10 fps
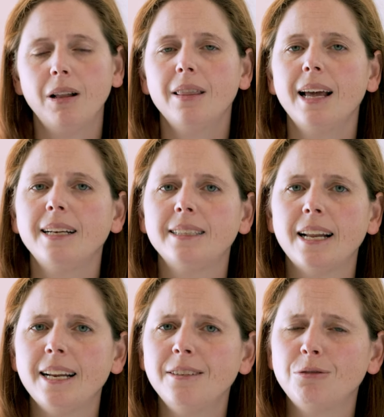Well, that
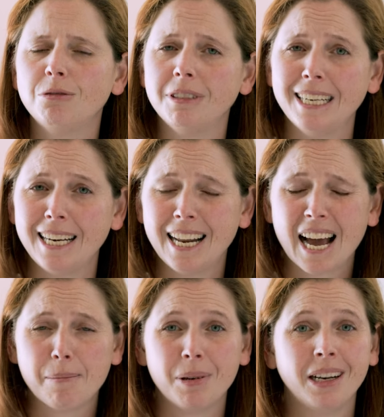didn't really
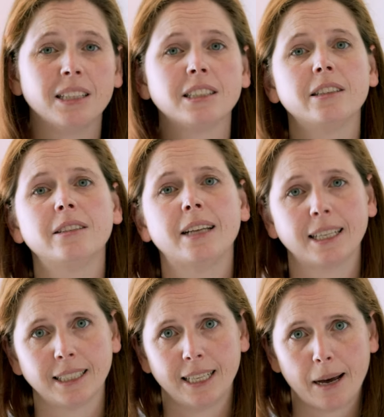happen and still
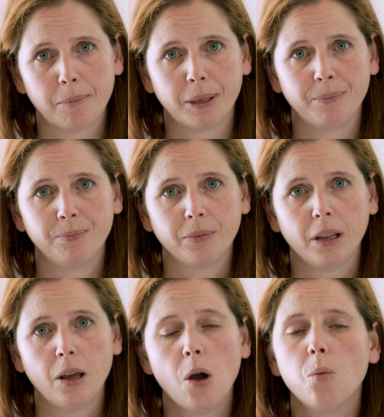doesn't happen.
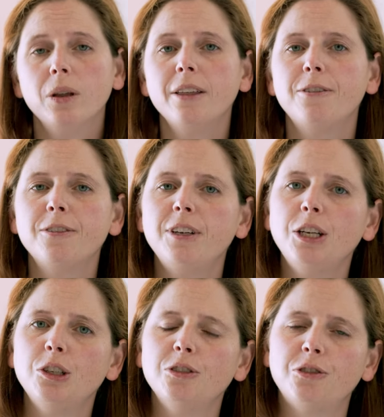With the
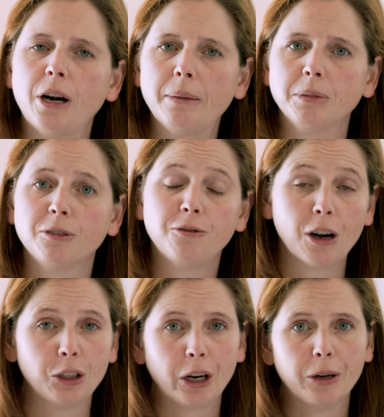52 frames
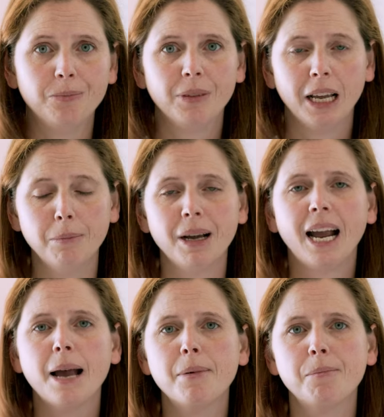photo, it
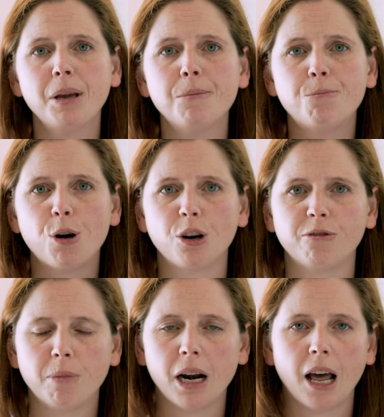became a big part
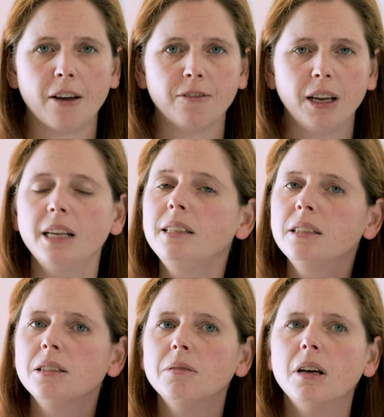of my life.
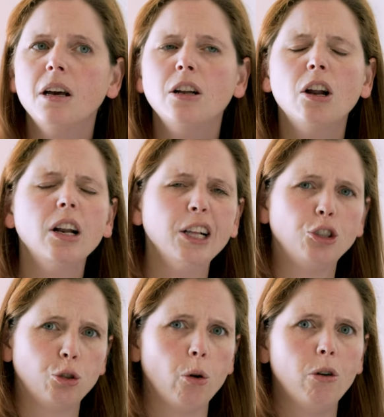It's not a
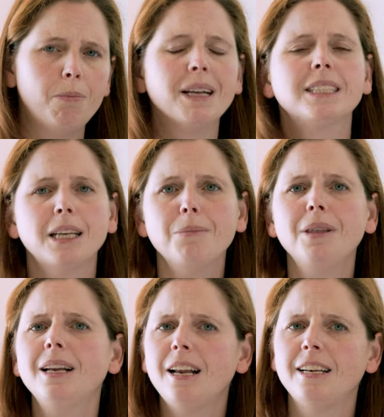chore, but
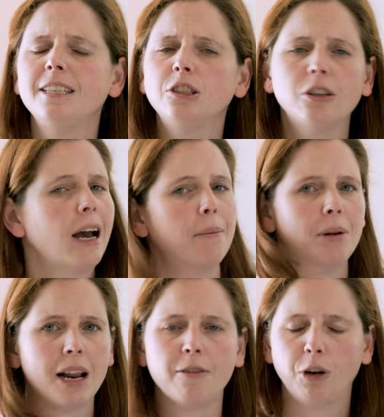something that needs to
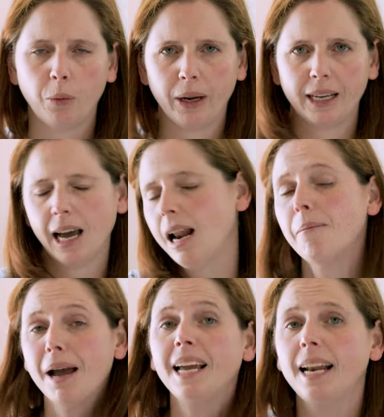happen every week. And I
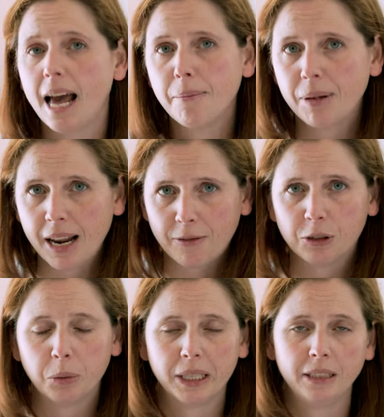make it happen
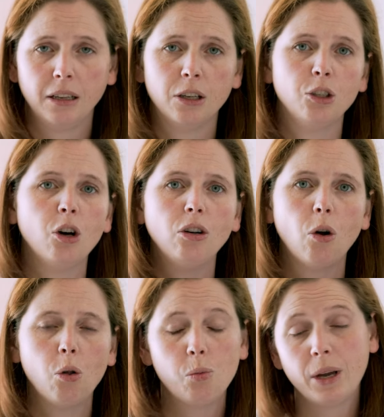every week. Not
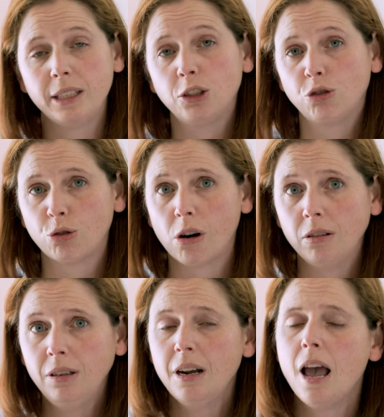all week
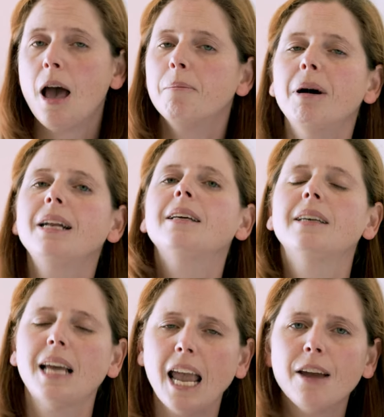strong, but
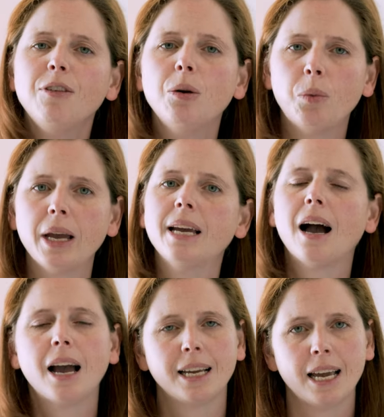Every week
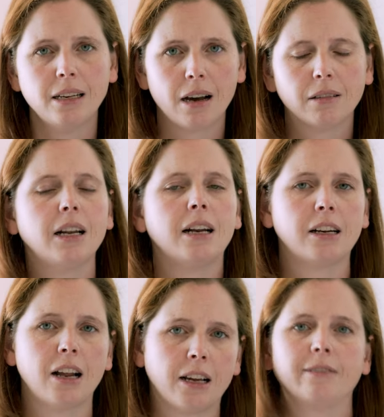I get out and
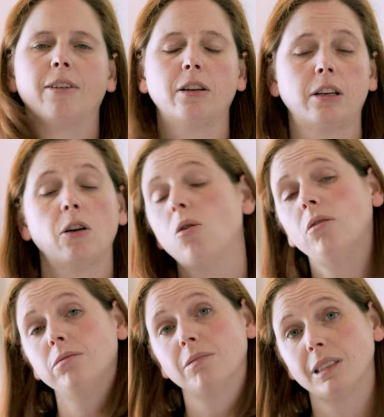I take a photo
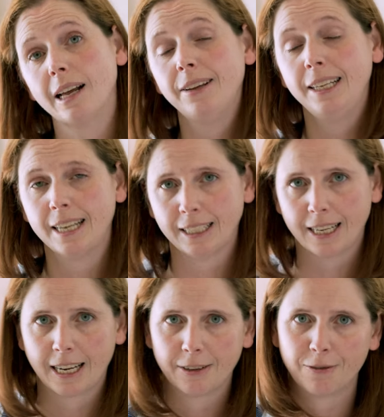or stay in and
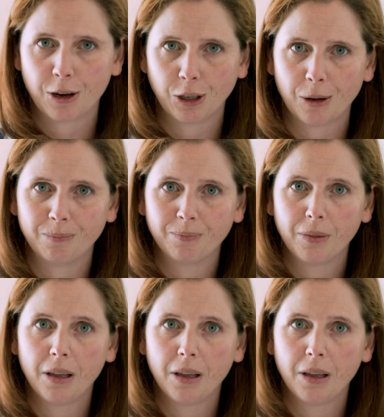take a photo.